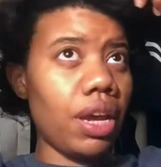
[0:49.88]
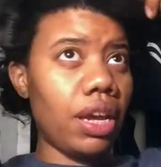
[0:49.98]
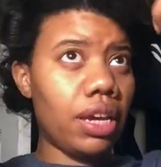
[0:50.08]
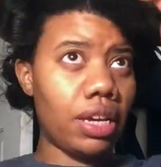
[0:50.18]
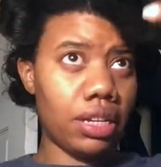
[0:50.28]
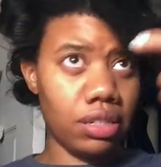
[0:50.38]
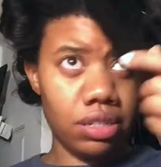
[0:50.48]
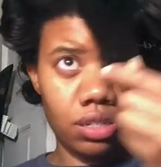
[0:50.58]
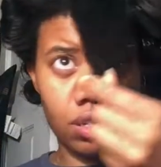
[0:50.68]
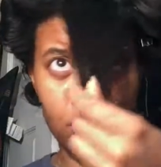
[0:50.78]

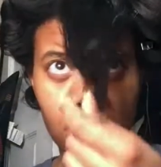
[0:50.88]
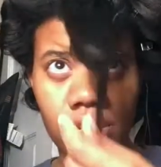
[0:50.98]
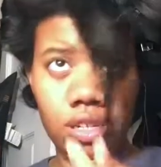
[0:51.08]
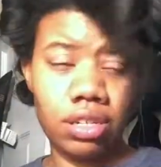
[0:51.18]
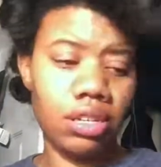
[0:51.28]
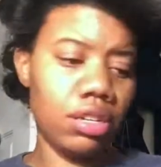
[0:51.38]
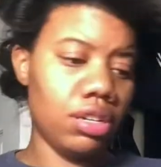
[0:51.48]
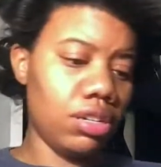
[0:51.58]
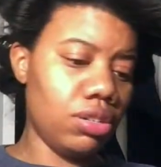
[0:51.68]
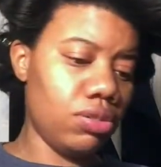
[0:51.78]
and
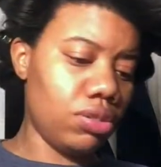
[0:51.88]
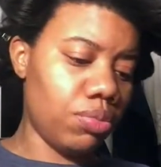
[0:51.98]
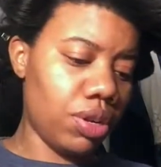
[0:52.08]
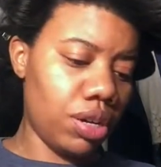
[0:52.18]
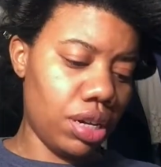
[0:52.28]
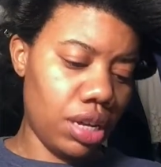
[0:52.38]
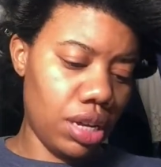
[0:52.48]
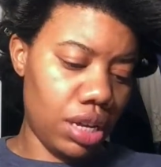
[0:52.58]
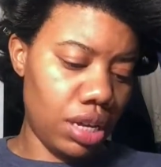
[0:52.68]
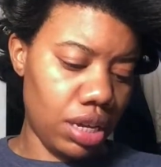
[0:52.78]
do some
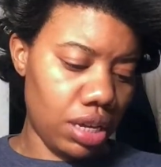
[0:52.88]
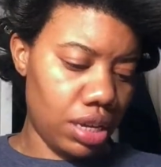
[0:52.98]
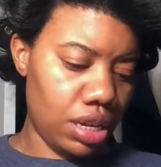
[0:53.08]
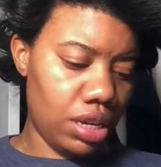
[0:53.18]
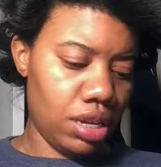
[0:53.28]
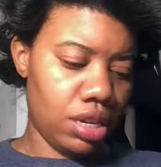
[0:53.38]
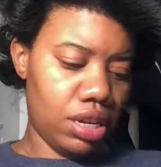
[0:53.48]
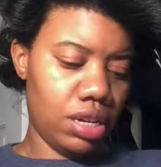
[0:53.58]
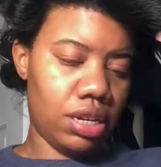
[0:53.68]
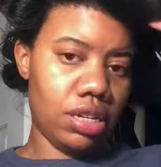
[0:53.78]
cooking
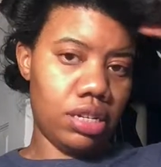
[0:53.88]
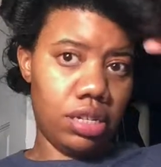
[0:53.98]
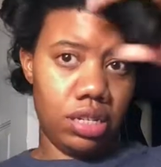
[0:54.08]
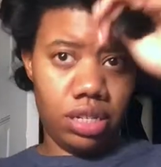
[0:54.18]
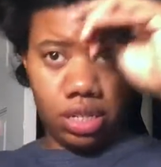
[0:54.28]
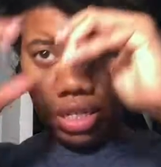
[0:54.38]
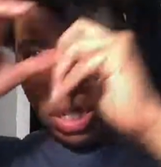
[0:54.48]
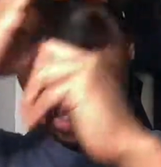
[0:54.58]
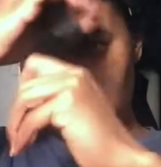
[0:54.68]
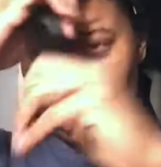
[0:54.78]
and
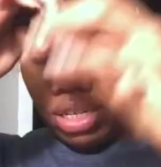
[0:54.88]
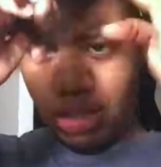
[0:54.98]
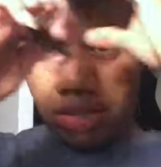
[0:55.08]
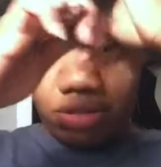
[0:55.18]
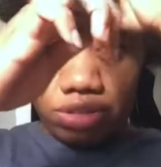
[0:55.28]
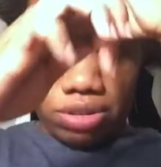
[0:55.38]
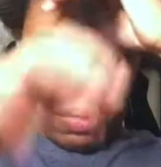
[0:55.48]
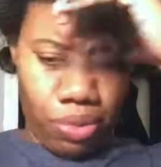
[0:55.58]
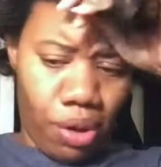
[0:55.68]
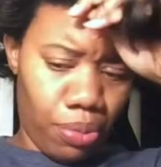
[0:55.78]

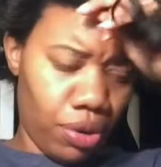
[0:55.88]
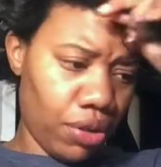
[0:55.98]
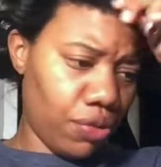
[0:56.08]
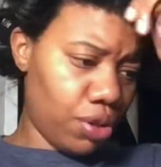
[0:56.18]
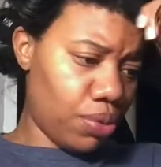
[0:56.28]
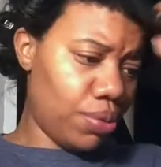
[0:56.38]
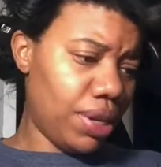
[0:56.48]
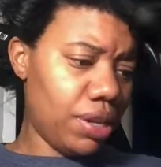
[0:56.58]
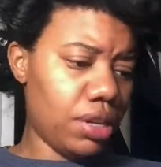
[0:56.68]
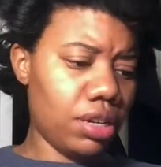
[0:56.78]
some prep work for the
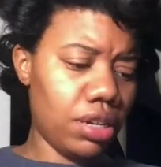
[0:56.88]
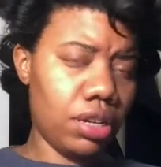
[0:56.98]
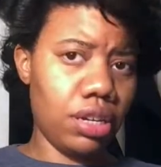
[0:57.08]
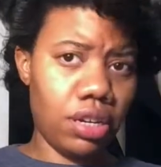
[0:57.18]
week.